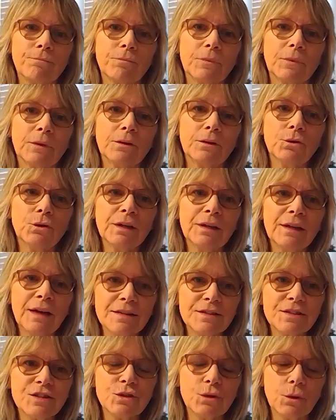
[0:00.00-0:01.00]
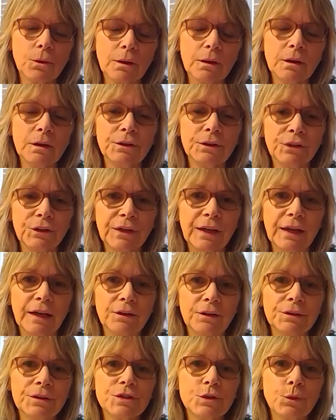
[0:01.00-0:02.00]
You cannot store 100
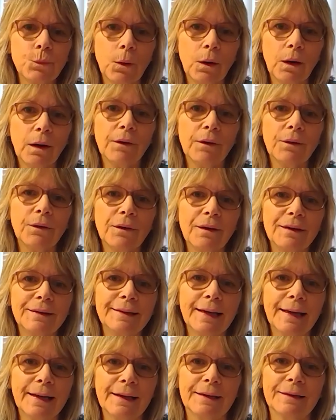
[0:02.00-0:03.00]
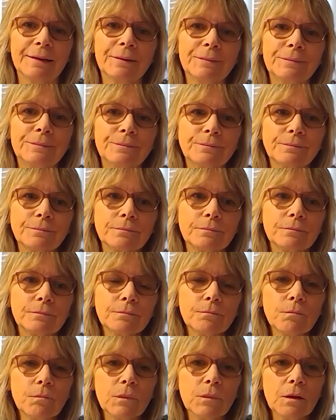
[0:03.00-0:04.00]
gallons of water a day.
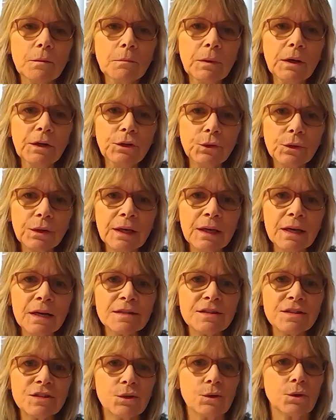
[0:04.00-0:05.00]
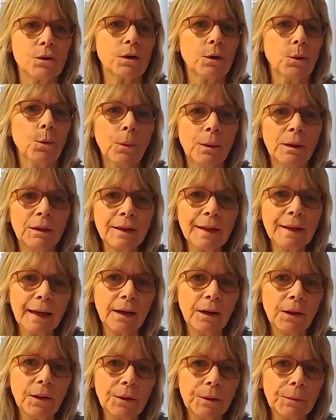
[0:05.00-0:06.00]
but you can store 1
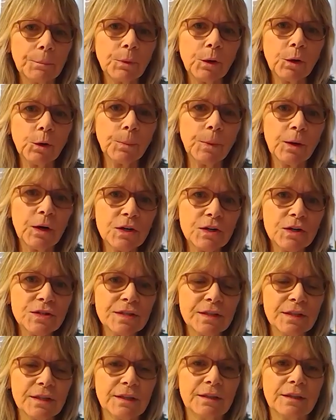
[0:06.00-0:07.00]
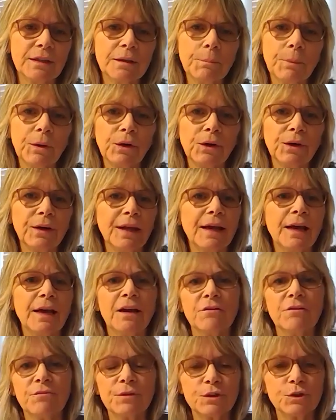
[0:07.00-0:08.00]
gallon per person per
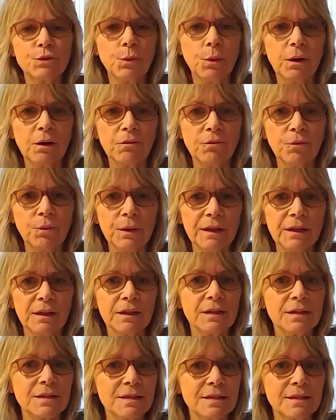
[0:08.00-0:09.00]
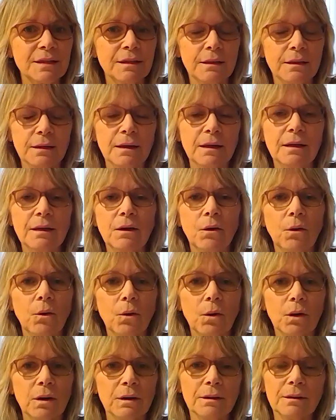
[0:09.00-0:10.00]
day for 12 weeks
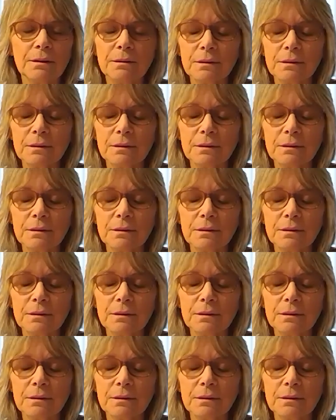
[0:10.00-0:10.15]
or